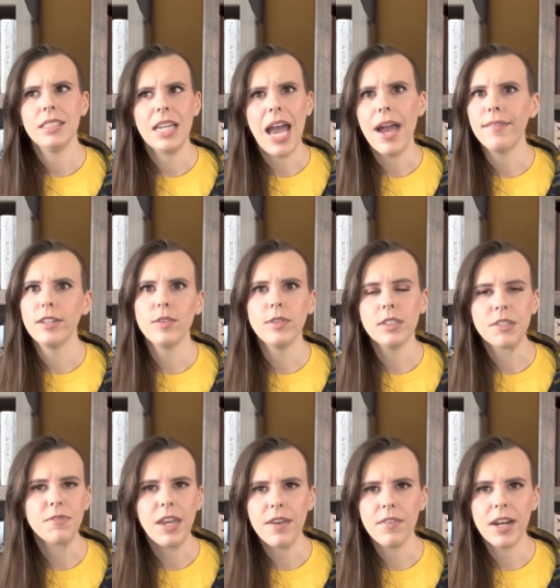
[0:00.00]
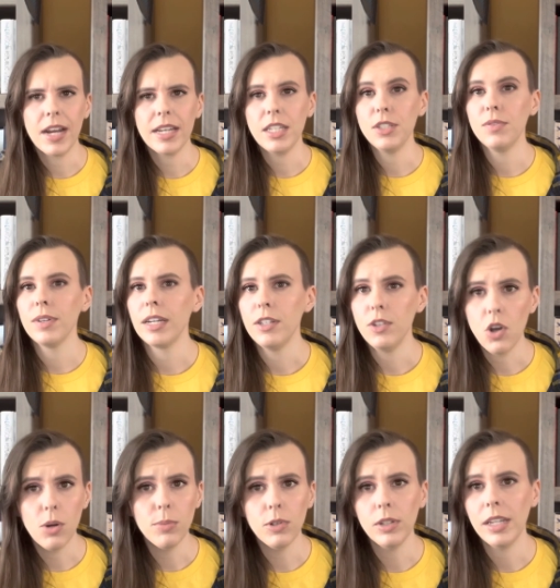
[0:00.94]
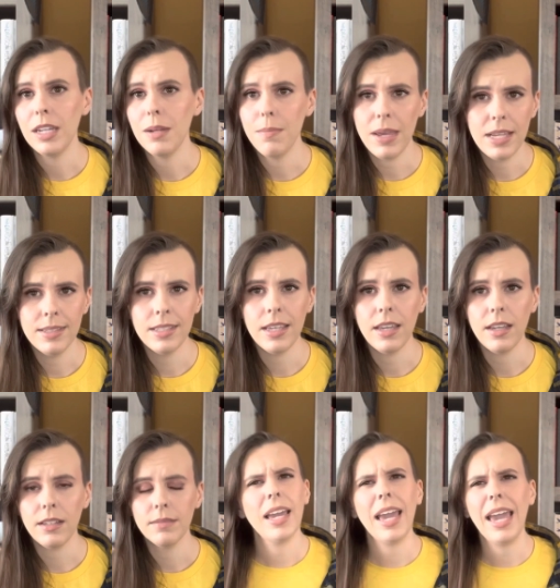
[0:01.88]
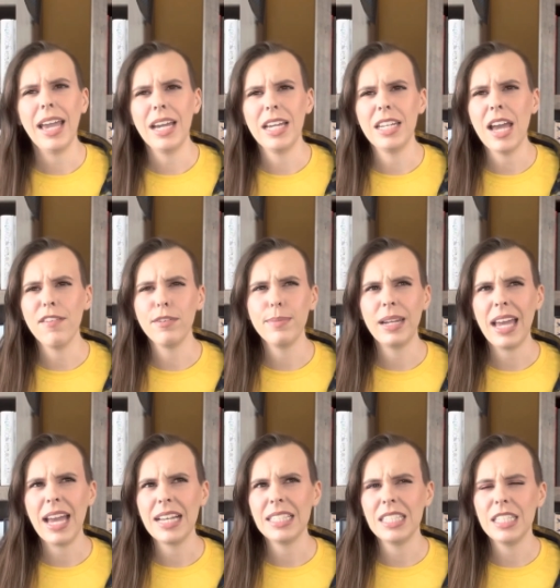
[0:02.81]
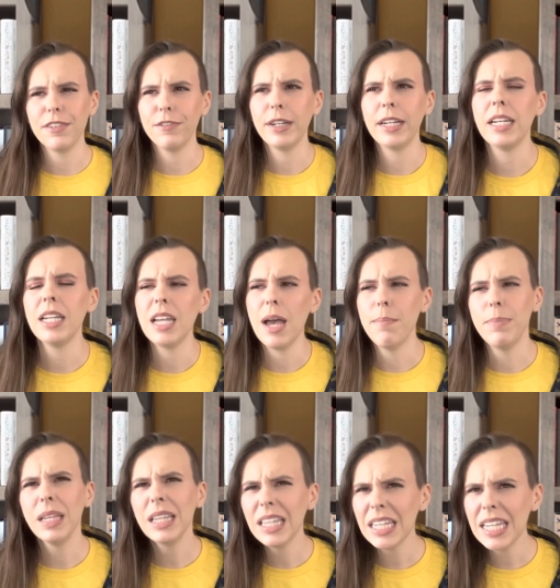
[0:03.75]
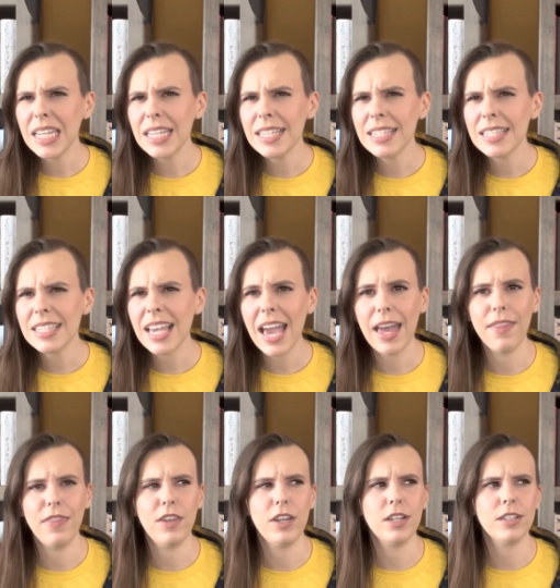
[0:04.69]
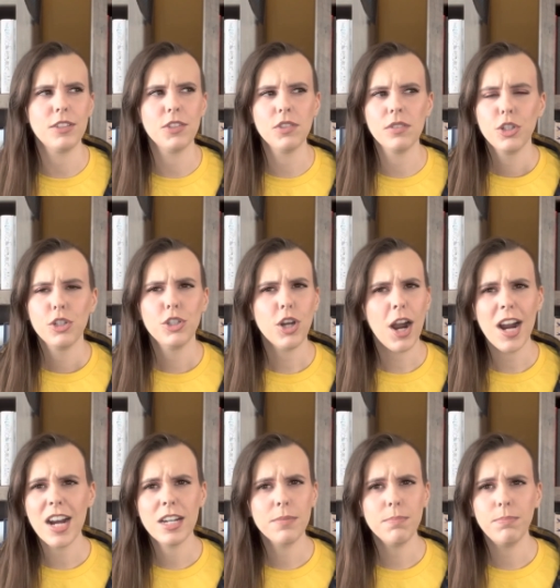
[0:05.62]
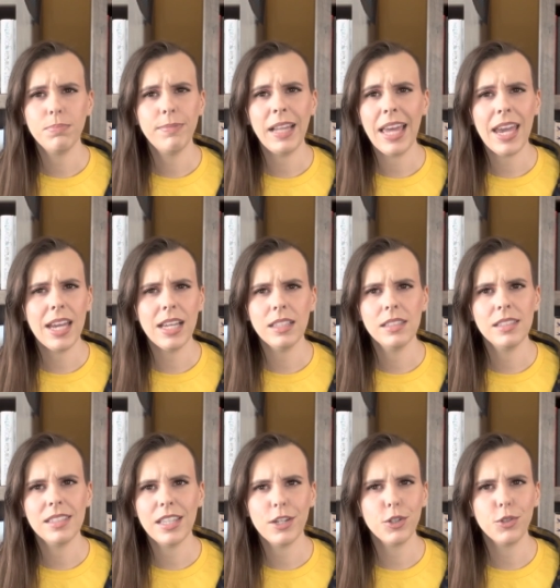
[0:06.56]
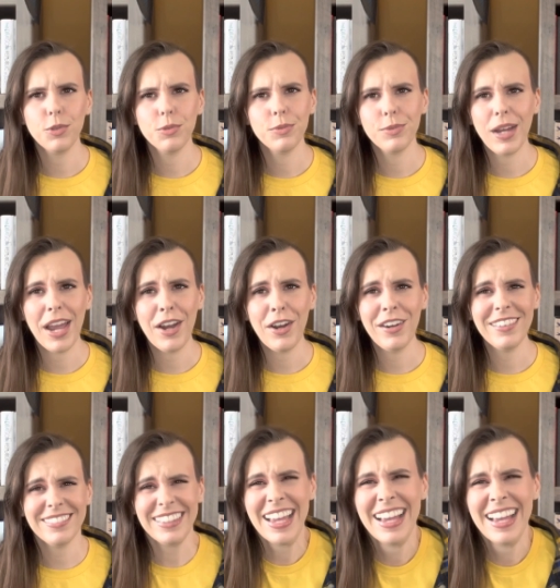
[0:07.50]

everyone's favorite, and he's very noble and amazing, and everybody has different abilities, and there's shard blades that are rare.